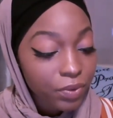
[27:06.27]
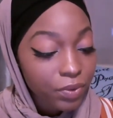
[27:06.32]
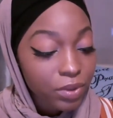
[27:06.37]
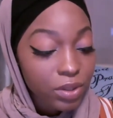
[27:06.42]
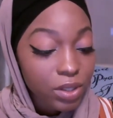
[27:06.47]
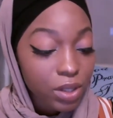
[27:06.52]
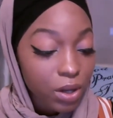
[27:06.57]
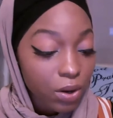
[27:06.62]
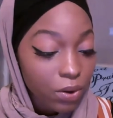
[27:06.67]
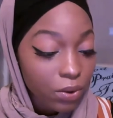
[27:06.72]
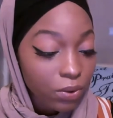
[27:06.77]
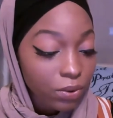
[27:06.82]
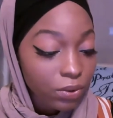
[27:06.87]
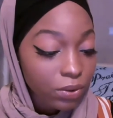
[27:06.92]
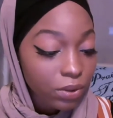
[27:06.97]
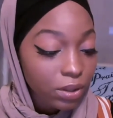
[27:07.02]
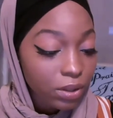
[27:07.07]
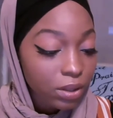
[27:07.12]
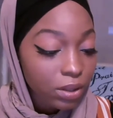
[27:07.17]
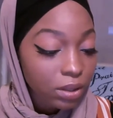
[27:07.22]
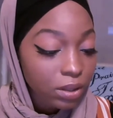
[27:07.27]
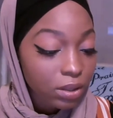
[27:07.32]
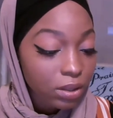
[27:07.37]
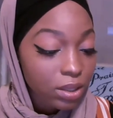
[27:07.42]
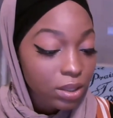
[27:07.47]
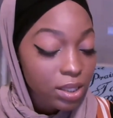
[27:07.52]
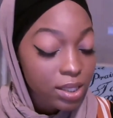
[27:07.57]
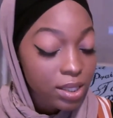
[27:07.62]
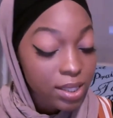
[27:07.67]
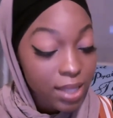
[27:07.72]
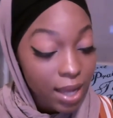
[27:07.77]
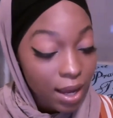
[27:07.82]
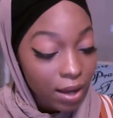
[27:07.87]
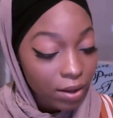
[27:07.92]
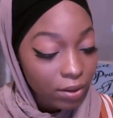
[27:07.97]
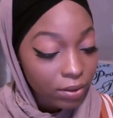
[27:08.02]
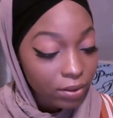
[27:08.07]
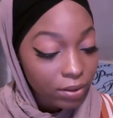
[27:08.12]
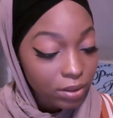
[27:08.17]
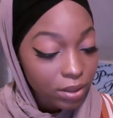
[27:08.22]
tone,
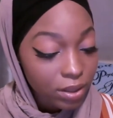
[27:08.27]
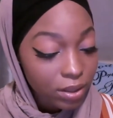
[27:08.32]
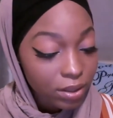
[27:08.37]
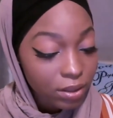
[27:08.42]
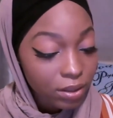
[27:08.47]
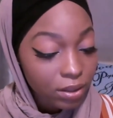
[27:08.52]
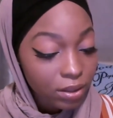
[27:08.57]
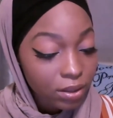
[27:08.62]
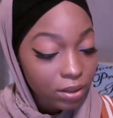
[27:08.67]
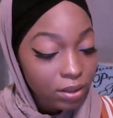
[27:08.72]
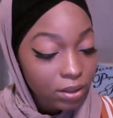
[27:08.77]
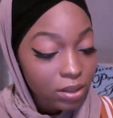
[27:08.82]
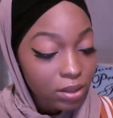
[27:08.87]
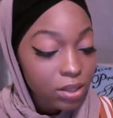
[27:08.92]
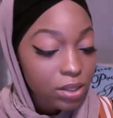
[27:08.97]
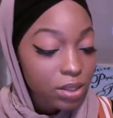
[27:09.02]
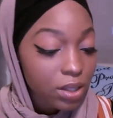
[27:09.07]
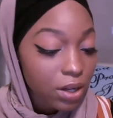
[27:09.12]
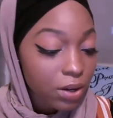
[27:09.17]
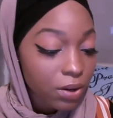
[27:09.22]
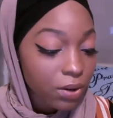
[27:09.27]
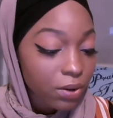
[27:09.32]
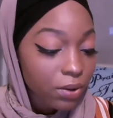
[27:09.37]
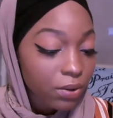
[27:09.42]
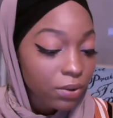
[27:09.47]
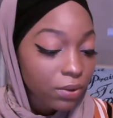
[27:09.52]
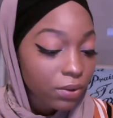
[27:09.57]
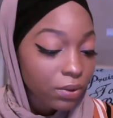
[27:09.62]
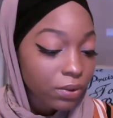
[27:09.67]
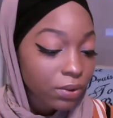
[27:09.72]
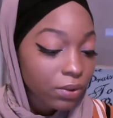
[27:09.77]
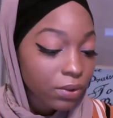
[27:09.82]
sound, so,